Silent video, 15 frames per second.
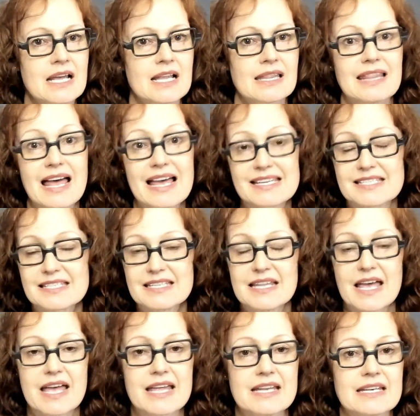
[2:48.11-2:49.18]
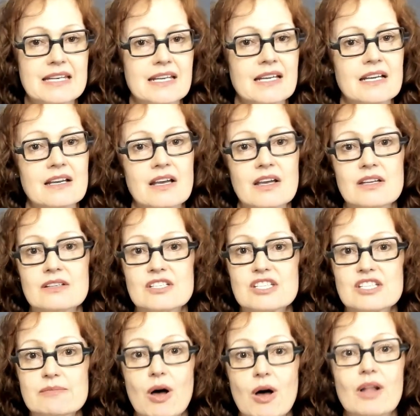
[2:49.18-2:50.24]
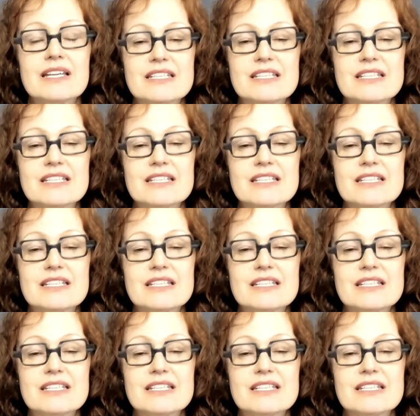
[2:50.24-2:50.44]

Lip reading: less than small and